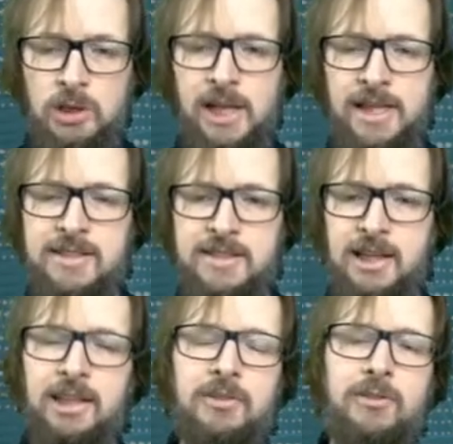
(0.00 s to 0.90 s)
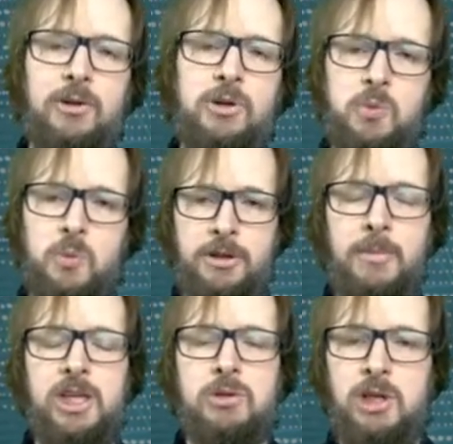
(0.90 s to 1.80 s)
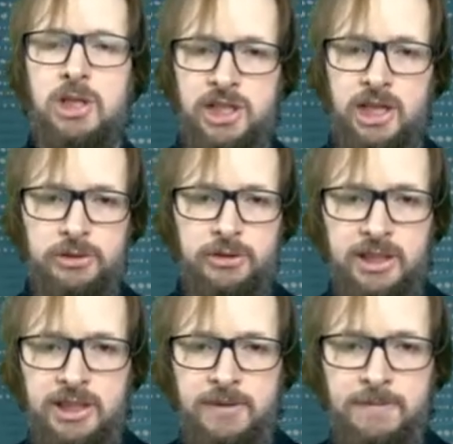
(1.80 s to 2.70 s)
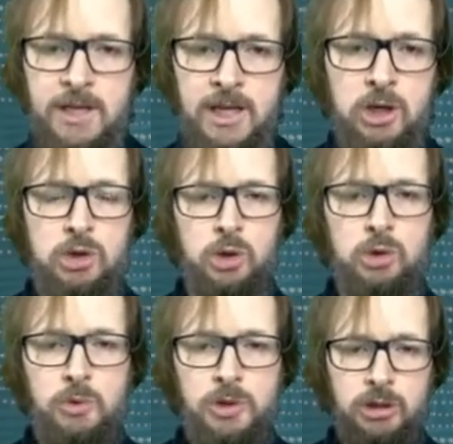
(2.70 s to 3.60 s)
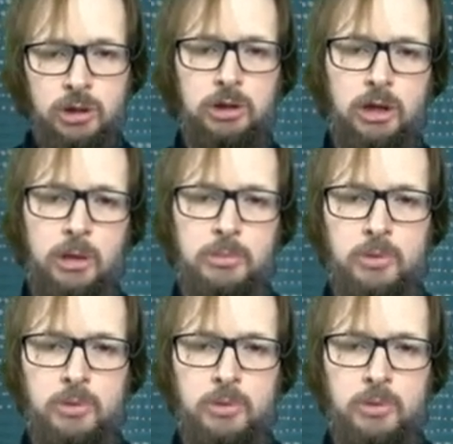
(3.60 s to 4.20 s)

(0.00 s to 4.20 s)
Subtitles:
let's start first with the MySQL Shell utility. So to restore a dump